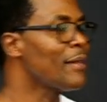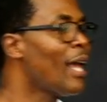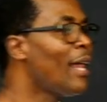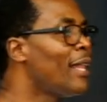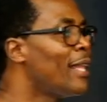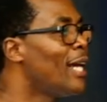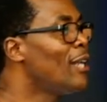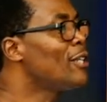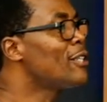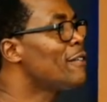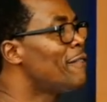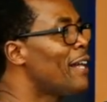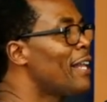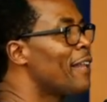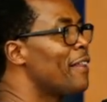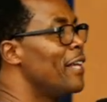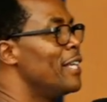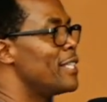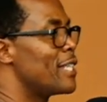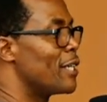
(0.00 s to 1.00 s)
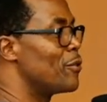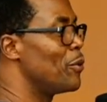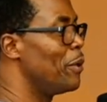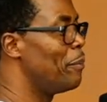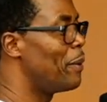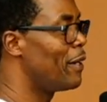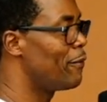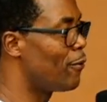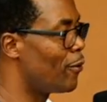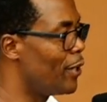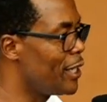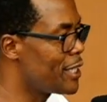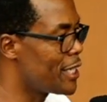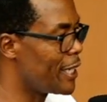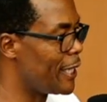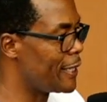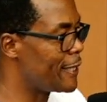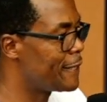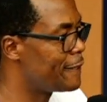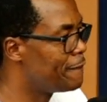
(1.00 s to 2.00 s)
there are a lot of other things that we pay for, isn't
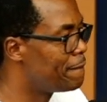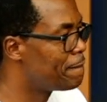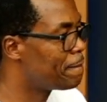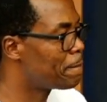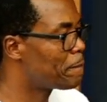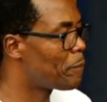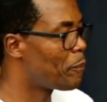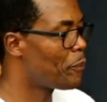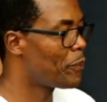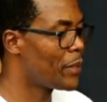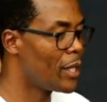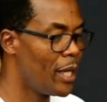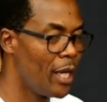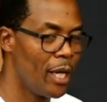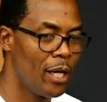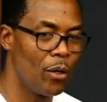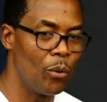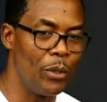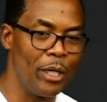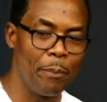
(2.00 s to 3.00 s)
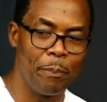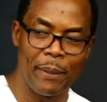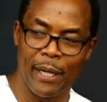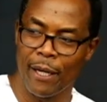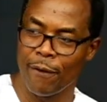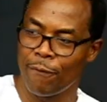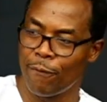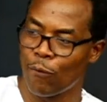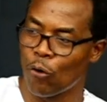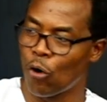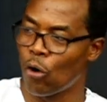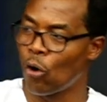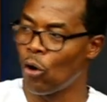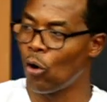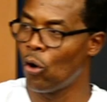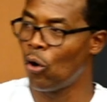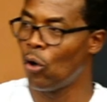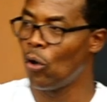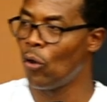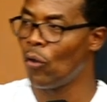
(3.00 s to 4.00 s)
it? We pay
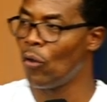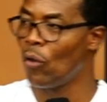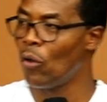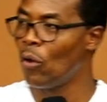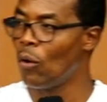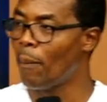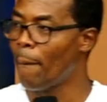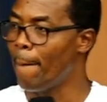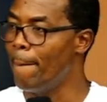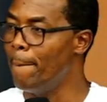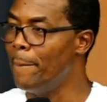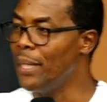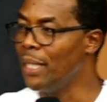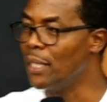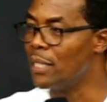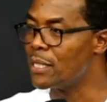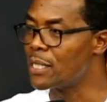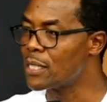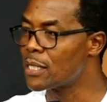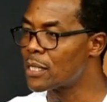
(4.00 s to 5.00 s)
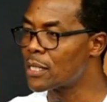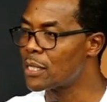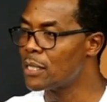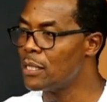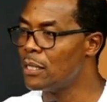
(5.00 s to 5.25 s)
for bills.